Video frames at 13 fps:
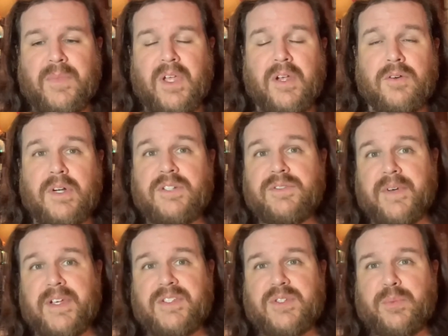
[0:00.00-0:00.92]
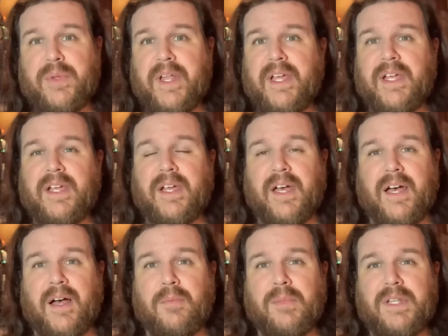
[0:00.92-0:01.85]
Rachel Weisz playing
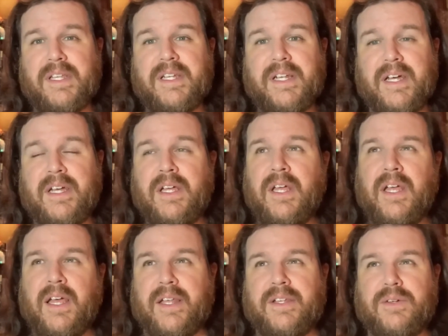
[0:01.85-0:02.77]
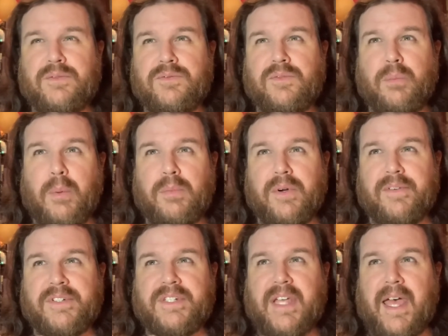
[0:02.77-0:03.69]
Melina. I don't remember
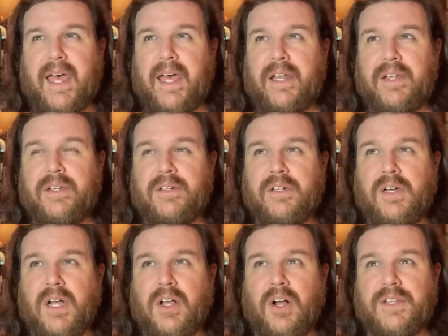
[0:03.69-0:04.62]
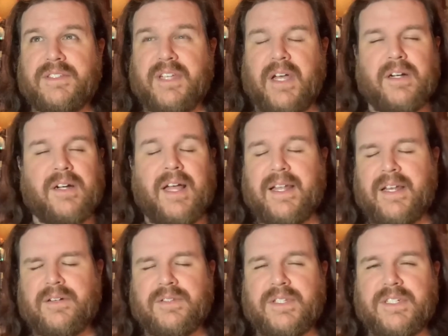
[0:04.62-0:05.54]
if she had a call sign or not. I
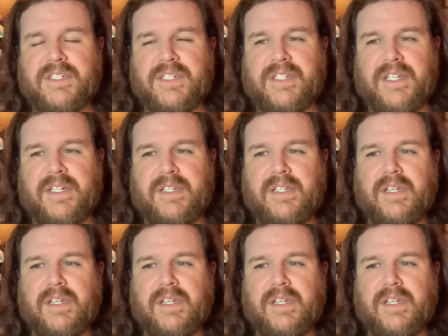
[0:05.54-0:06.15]
don't think she did.